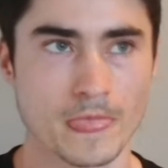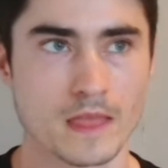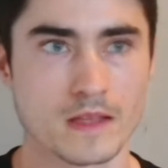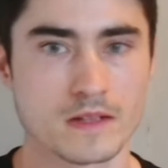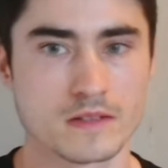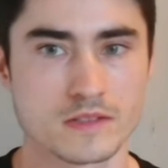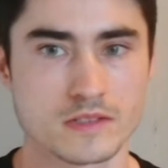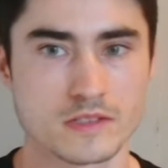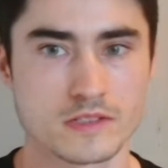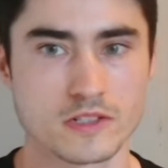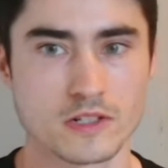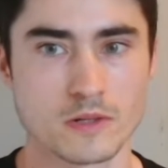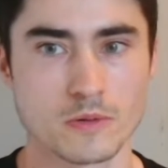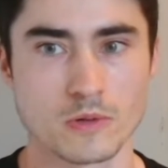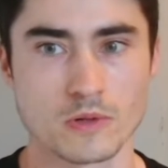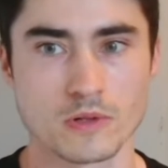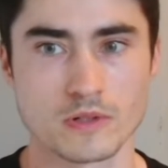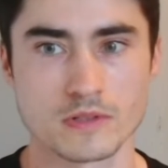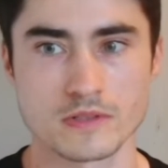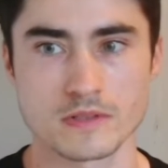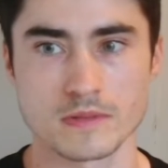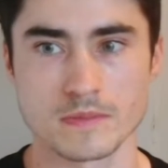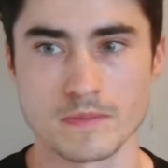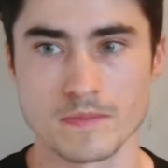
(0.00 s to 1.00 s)
So
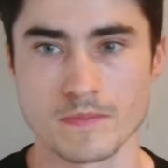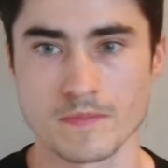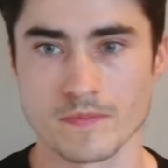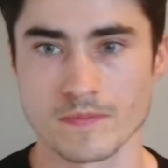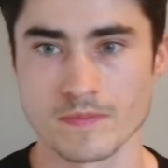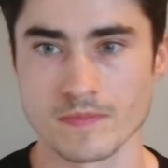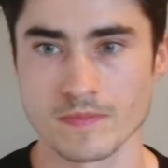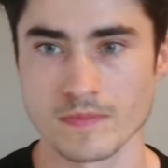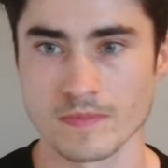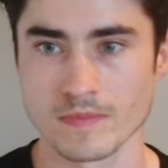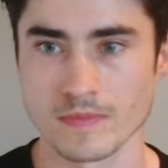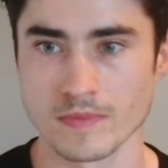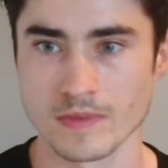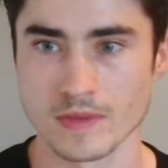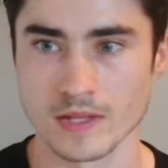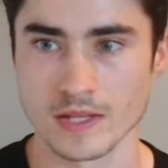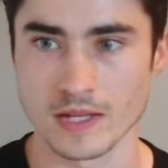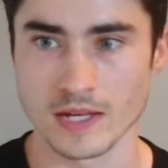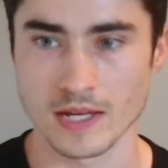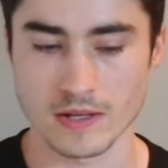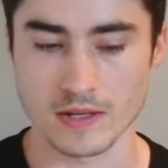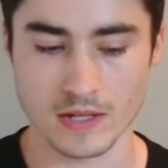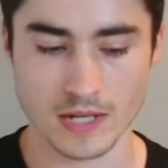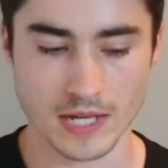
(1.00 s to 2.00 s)
awesome.
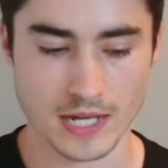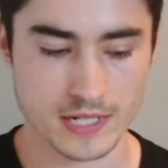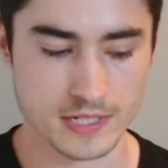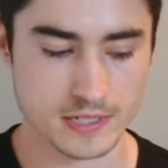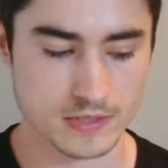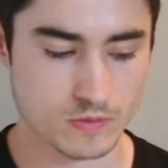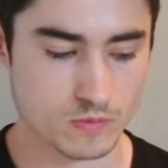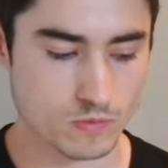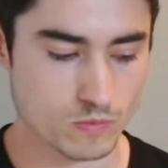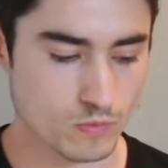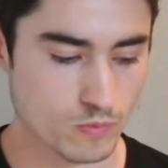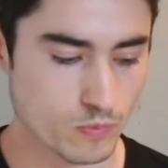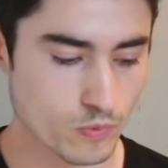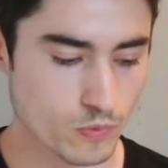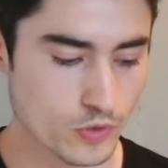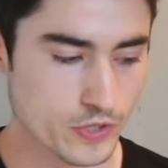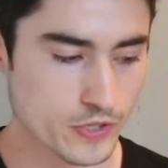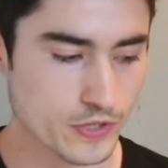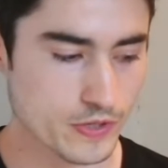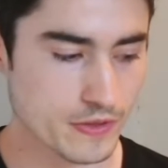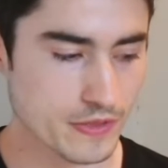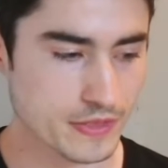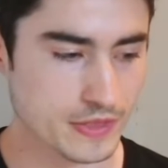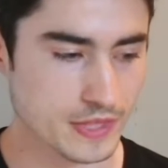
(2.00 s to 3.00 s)
And what do
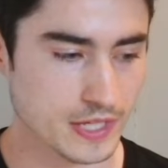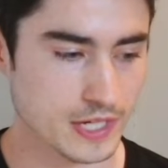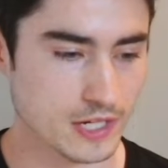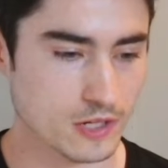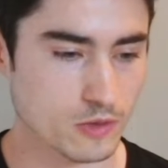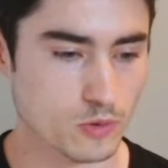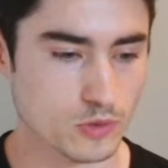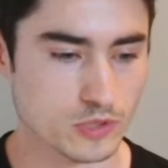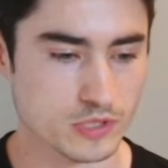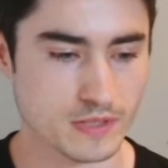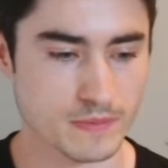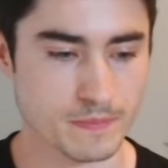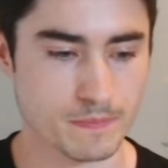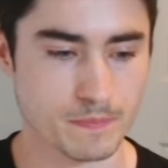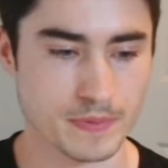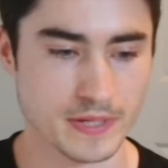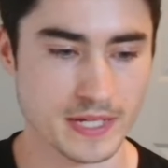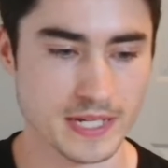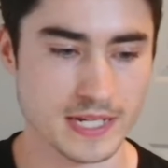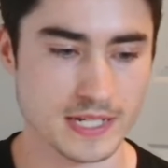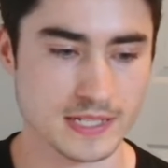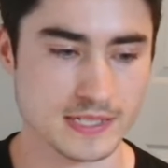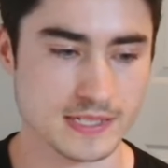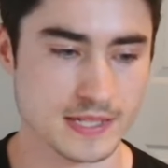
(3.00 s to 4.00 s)
you think was the
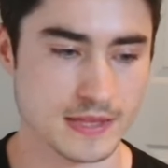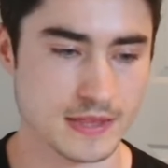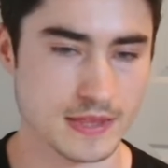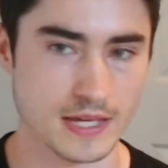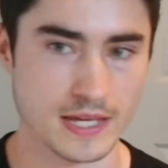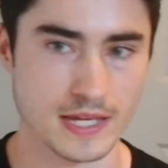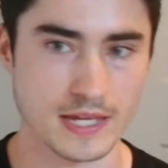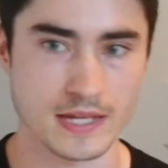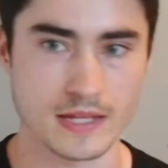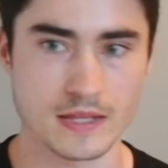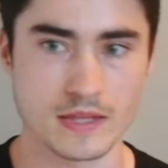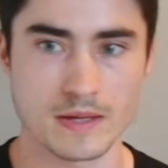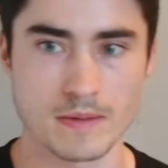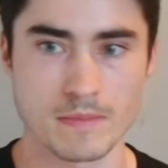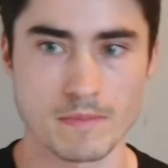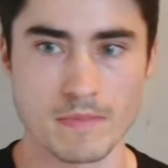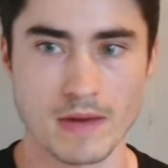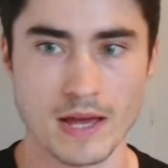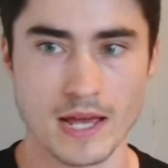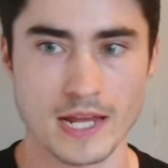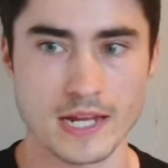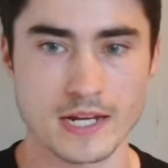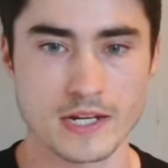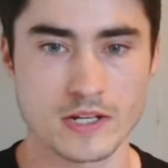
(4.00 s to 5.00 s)
biggest thing that
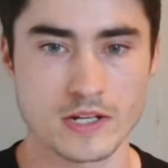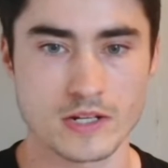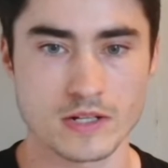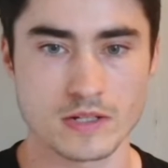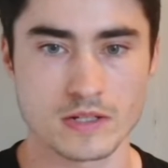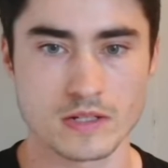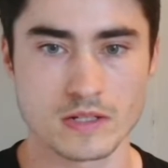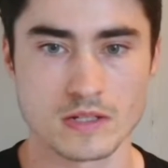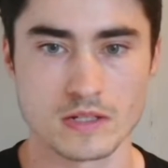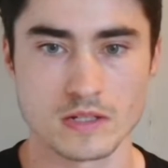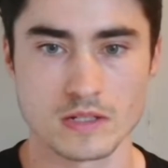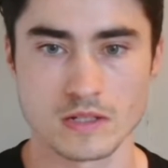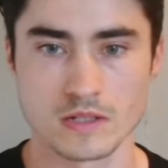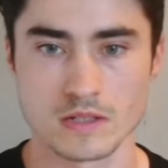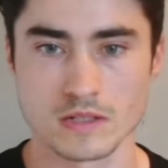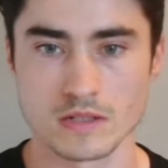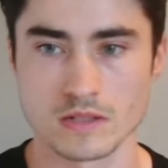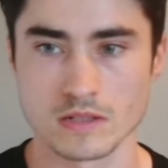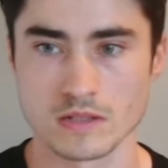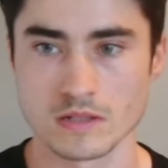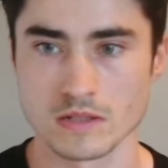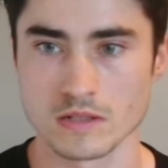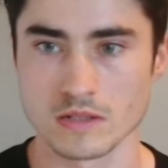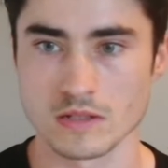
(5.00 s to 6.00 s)
made
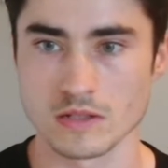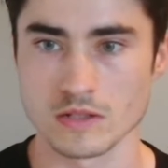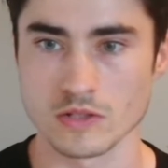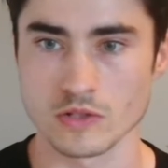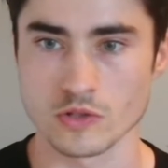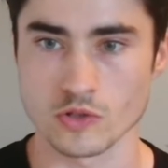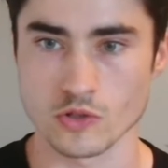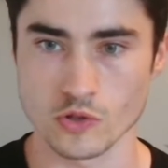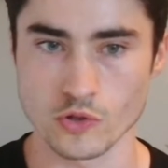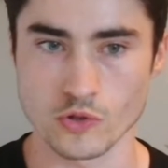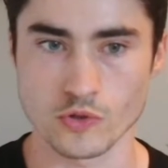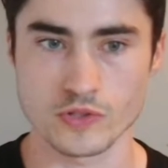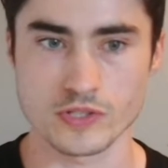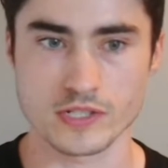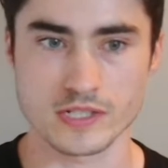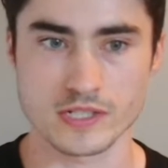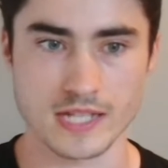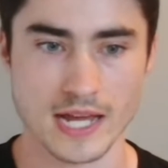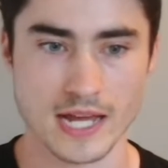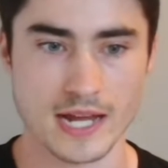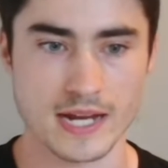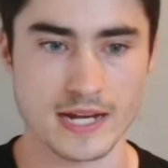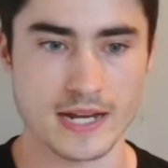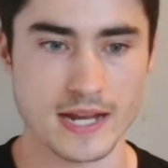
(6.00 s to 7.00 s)
you
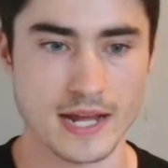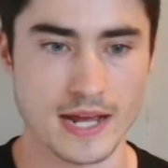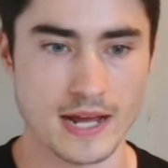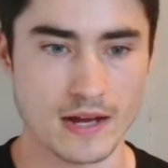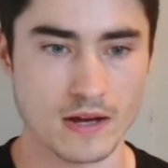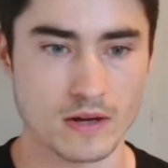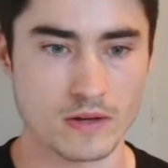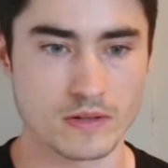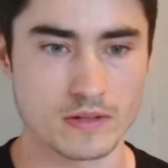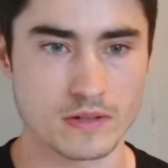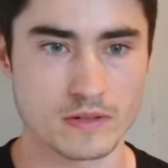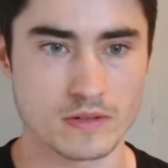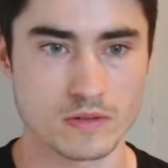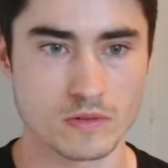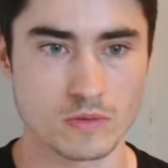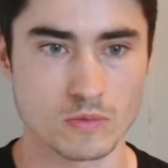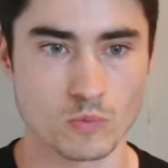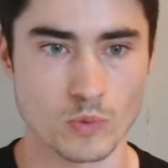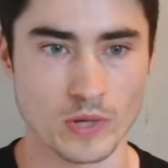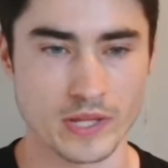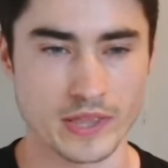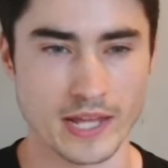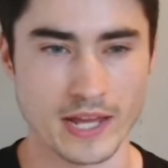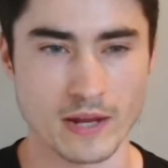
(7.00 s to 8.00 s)
stand out
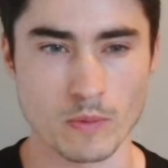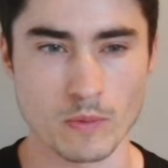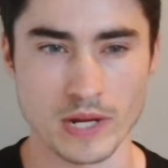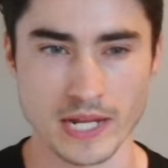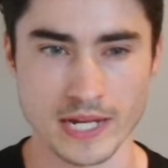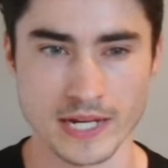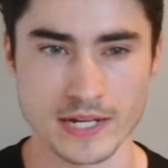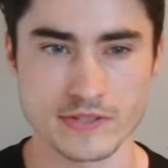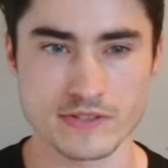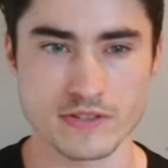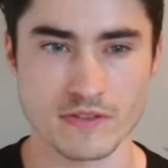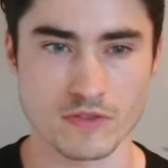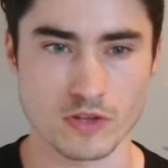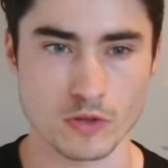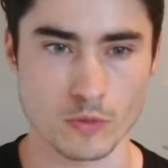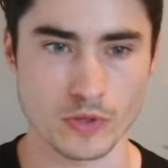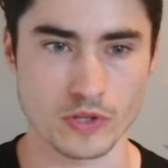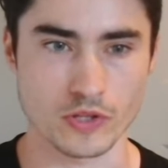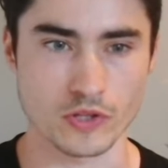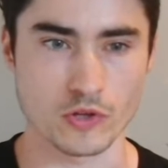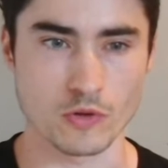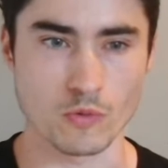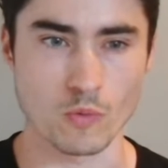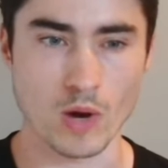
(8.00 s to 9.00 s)
when they were
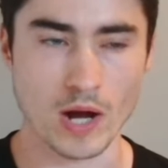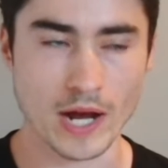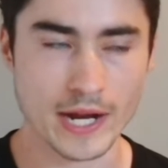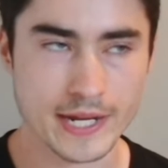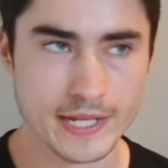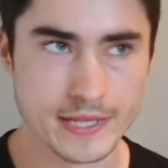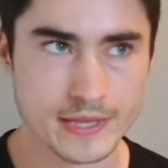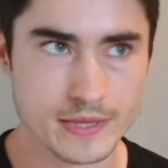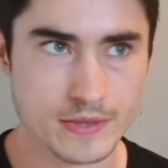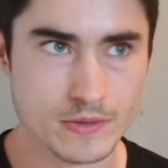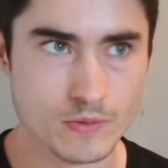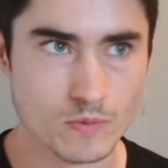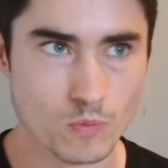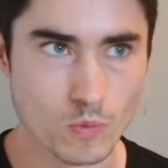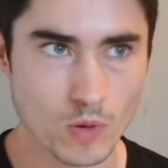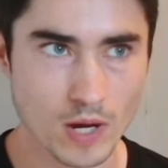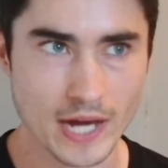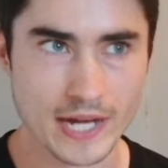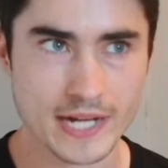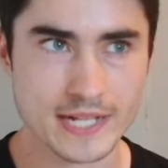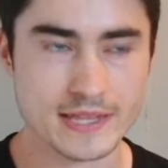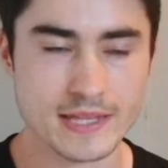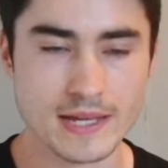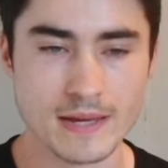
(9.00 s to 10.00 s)
interviewing you? Why
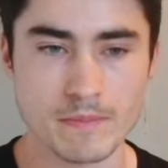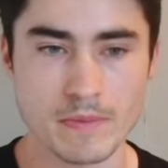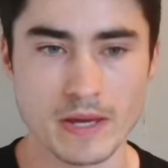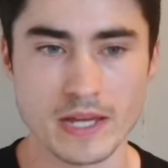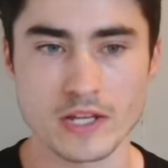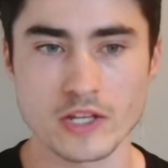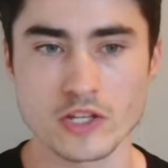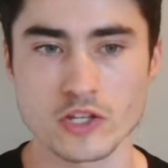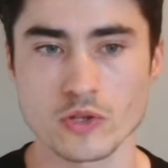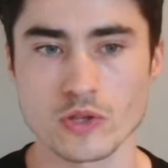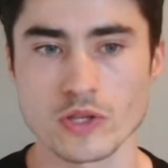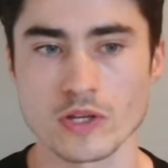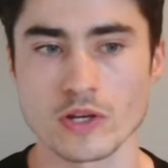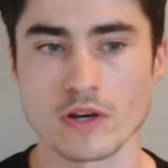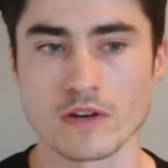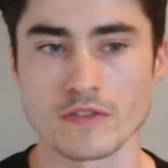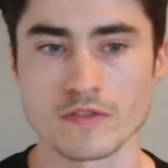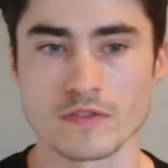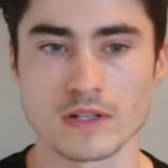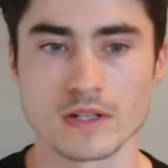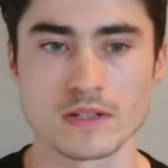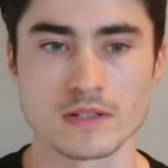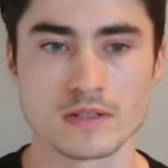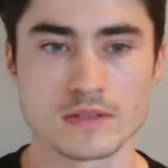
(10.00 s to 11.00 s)
did they make you the offer?